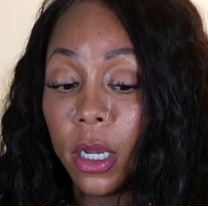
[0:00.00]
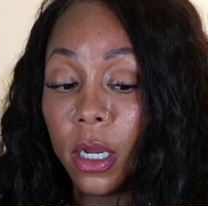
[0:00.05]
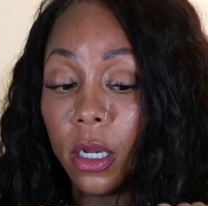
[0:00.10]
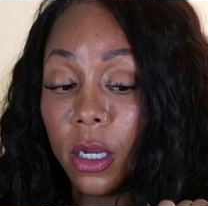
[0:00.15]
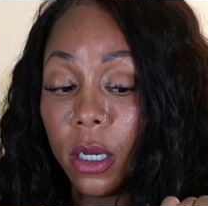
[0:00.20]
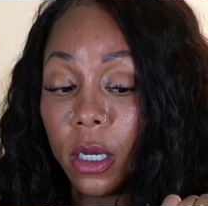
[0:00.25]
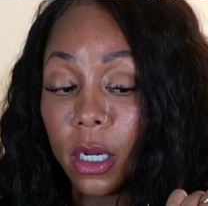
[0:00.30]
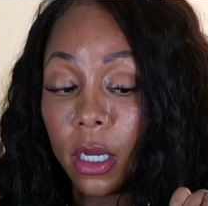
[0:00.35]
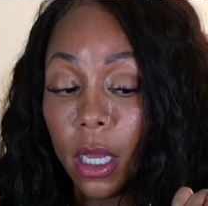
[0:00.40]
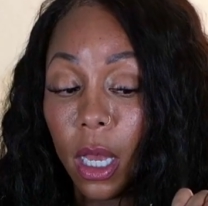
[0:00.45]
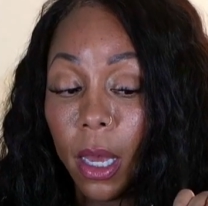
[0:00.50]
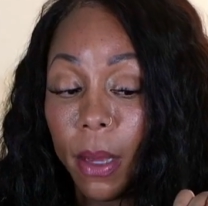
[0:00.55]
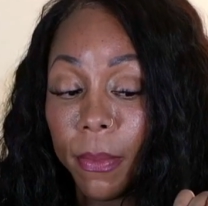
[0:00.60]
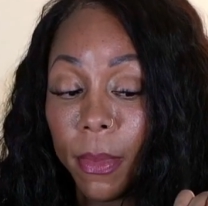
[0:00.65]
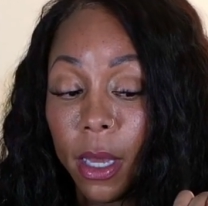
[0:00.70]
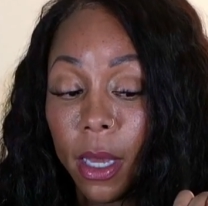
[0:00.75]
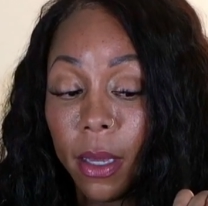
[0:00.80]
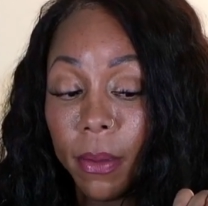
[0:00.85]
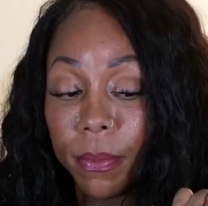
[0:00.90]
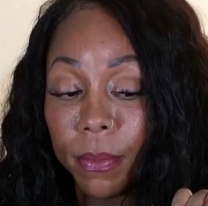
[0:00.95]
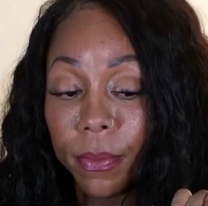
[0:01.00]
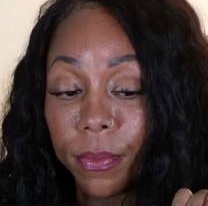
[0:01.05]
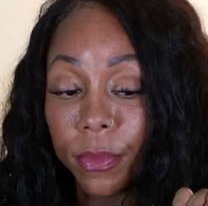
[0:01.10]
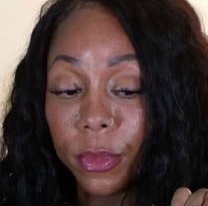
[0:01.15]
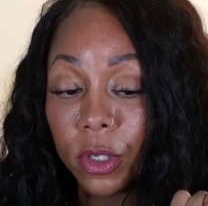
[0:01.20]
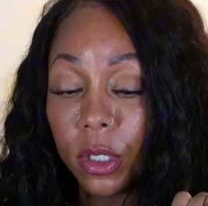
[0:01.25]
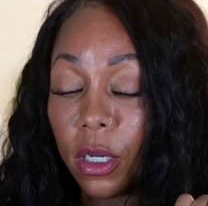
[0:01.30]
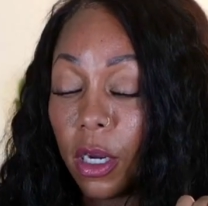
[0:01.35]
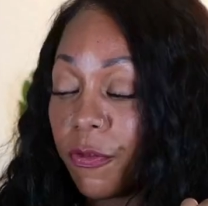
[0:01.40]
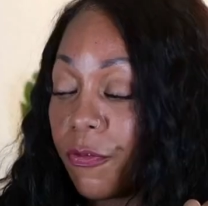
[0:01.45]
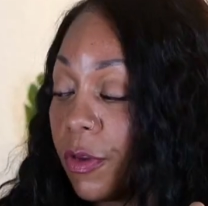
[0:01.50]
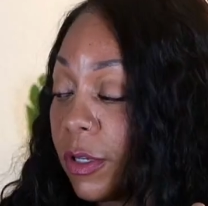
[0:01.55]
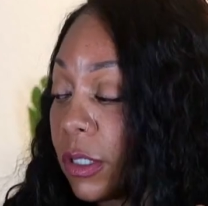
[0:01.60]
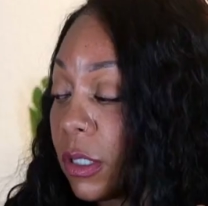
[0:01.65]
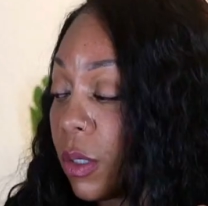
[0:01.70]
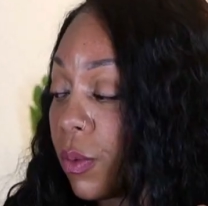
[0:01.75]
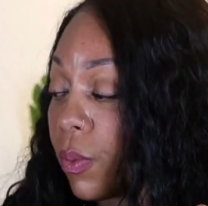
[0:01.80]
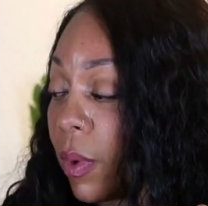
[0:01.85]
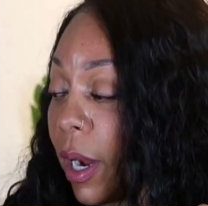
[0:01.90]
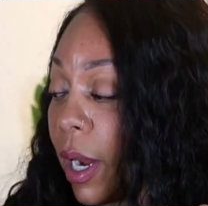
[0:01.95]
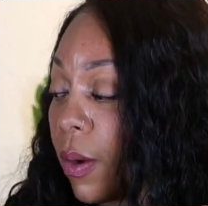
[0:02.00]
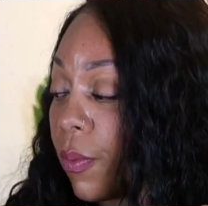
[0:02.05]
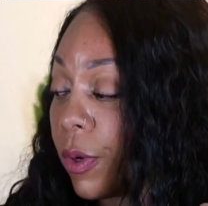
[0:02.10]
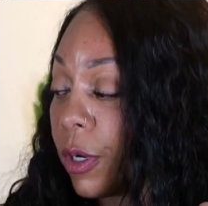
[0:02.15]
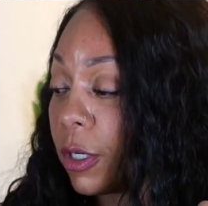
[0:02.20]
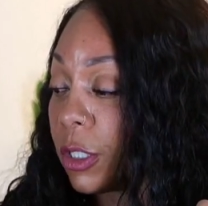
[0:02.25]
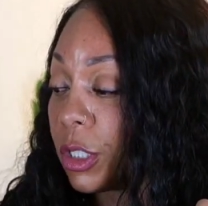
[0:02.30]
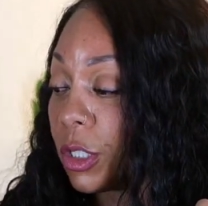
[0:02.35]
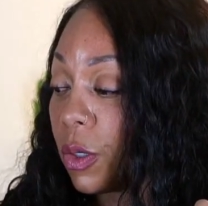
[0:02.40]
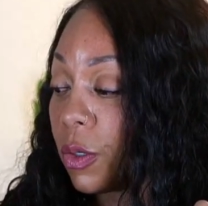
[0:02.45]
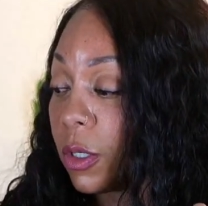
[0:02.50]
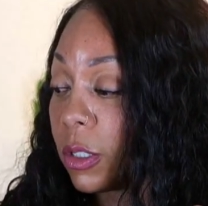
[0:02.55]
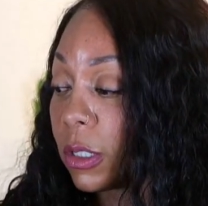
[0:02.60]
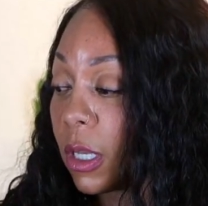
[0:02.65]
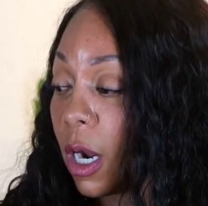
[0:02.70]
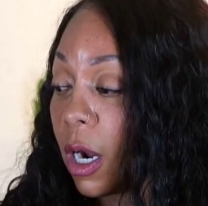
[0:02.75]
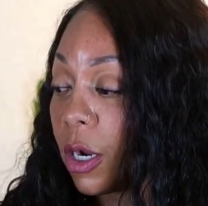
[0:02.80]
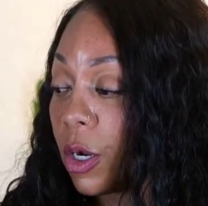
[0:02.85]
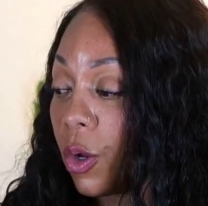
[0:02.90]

You're going to come up so your fists are right where your shoulders are.